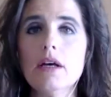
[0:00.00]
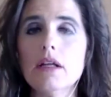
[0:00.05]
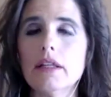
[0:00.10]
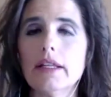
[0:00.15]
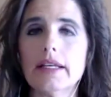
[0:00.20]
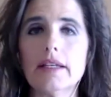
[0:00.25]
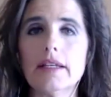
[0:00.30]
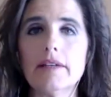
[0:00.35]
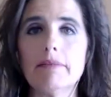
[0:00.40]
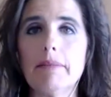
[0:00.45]

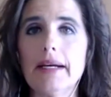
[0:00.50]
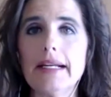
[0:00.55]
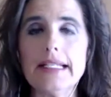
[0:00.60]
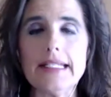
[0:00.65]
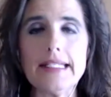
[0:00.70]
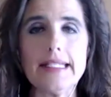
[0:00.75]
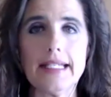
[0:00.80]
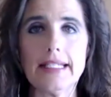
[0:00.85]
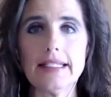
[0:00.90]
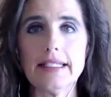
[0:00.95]
Like if my
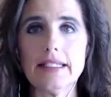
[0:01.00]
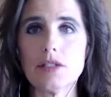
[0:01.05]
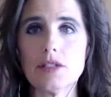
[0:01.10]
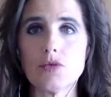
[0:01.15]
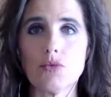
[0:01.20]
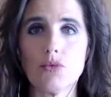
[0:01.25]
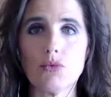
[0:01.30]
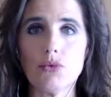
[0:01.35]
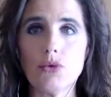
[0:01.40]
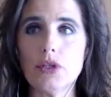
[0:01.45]
son gets
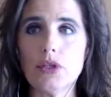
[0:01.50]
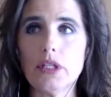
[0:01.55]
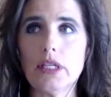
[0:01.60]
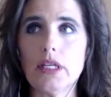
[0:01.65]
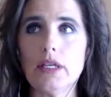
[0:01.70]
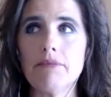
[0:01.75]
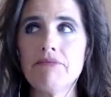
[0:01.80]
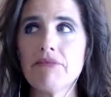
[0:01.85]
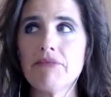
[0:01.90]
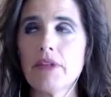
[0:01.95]

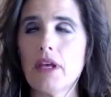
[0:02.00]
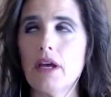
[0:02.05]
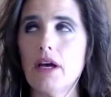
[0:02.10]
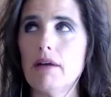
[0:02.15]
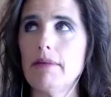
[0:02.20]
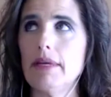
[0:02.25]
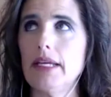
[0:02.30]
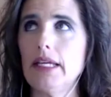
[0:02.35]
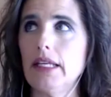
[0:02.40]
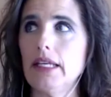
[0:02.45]
really, I
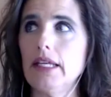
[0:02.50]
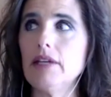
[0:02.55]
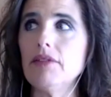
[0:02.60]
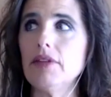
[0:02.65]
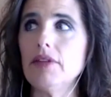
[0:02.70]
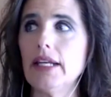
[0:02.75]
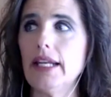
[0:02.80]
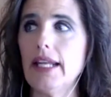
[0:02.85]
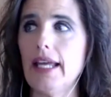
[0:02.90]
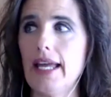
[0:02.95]
mean,
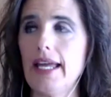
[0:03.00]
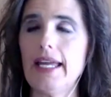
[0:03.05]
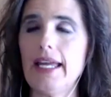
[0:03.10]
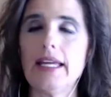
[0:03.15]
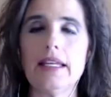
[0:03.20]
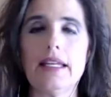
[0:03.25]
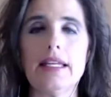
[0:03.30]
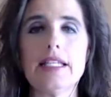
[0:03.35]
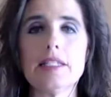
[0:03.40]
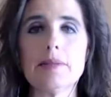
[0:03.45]
even at
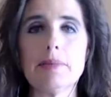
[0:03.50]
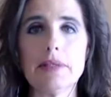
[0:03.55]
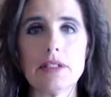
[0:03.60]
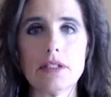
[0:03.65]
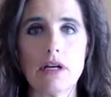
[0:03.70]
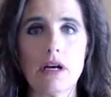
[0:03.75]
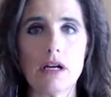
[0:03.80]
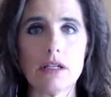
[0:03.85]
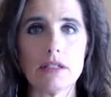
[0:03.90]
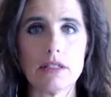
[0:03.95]
8, he's been
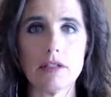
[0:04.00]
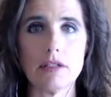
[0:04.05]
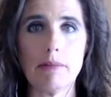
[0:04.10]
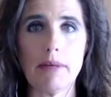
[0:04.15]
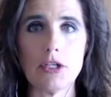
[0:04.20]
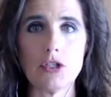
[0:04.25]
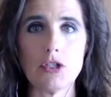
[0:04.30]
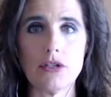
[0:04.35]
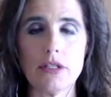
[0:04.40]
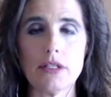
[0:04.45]
taught so
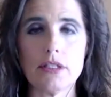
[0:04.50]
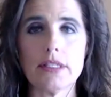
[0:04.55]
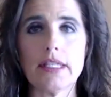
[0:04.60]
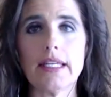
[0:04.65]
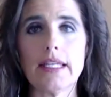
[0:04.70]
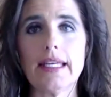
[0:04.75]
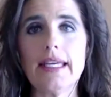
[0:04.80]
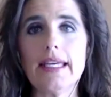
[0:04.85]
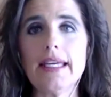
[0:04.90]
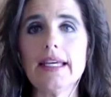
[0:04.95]
much of this
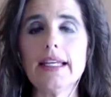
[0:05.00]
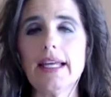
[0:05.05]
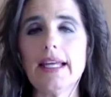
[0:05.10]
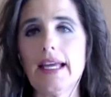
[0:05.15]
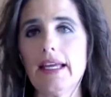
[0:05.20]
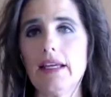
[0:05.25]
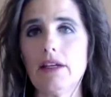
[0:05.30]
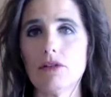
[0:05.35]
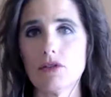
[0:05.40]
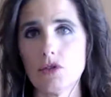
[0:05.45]
that he at
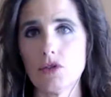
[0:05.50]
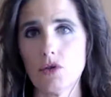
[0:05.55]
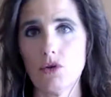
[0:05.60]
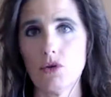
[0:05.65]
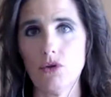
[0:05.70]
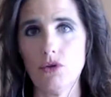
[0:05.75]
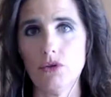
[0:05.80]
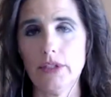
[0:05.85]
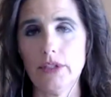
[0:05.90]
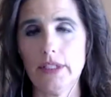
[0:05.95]
8 years
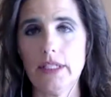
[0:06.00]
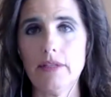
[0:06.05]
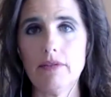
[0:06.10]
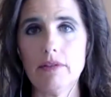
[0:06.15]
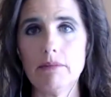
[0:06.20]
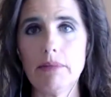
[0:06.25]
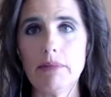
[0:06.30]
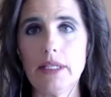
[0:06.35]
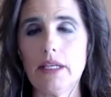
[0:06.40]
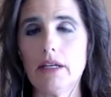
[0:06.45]
old,
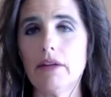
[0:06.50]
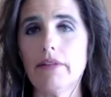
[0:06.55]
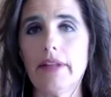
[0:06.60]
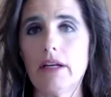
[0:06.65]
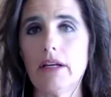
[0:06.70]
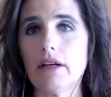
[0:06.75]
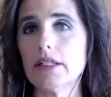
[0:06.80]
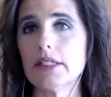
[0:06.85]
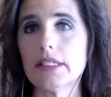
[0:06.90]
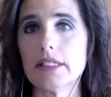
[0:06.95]
even being on the
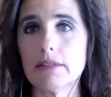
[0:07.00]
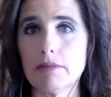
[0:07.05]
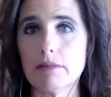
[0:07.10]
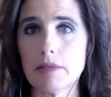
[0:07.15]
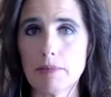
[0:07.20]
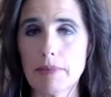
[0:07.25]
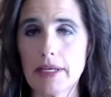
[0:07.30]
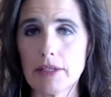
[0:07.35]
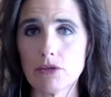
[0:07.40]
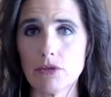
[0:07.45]
autism
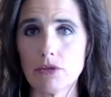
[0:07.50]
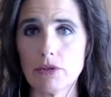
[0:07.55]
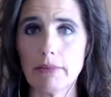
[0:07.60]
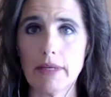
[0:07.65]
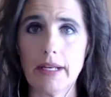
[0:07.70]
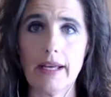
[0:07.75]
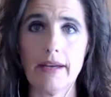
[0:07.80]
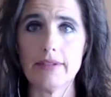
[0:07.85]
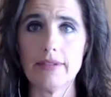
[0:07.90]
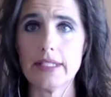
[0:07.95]
spectrum
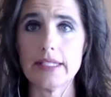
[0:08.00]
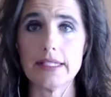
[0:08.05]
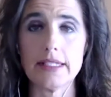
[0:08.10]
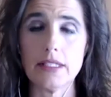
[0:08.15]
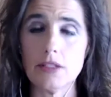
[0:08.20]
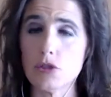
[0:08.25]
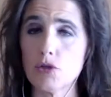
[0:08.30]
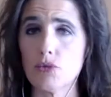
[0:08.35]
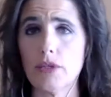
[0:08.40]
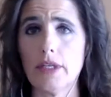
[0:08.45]
and having
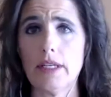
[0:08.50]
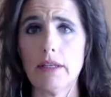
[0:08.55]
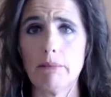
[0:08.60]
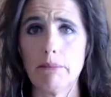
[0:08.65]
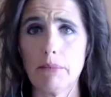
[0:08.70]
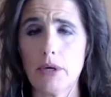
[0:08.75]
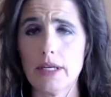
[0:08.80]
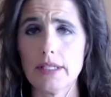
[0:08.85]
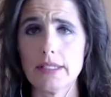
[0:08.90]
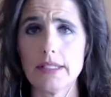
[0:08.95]
sensory
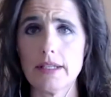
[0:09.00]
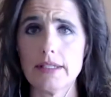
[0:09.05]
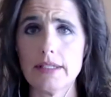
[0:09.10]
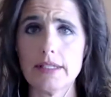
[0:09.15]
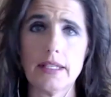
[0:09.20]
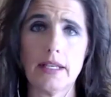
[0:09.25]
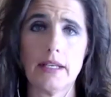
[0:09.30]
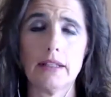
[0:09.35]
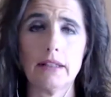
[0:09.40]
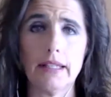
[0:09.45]

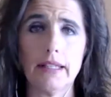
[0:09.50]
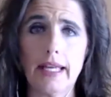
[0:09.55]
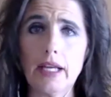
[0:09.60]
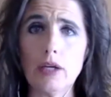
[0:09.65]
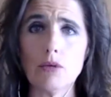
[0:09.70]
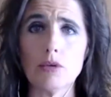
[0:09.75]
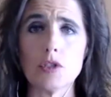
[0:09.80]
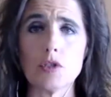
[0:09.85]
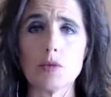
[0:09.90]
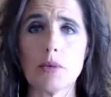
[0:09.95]
processing and
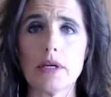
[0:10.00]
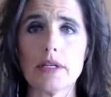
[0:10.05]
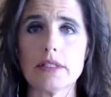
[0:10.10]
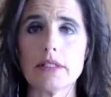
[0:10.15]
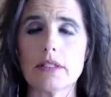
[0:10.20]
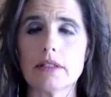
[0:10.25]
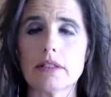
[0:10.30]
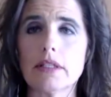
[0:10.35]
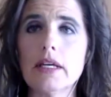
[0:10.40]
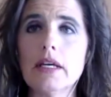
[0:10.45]
language
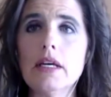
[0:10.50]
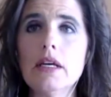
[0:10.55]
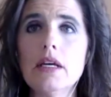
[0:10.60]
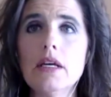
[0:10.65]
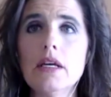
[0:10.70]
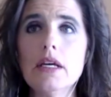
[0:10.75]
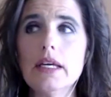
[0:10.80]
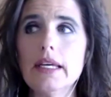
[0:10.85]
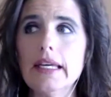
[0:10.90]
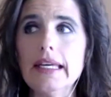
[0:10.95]
process,
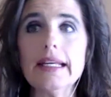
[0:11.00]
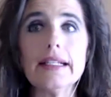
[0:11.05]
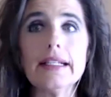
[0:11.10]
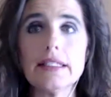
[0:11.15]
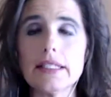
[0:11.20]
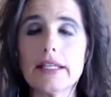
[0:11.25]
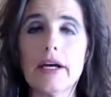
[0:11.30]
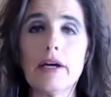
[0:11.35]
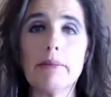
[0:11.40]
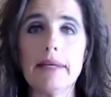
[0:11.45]
he can
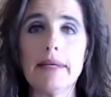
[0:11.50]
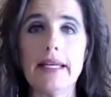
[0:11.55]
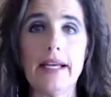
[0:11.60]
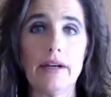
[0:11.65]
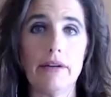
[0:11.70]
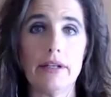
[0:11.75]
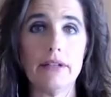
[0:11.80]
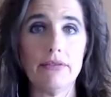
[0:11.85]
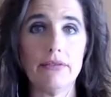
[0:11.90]
tell me how he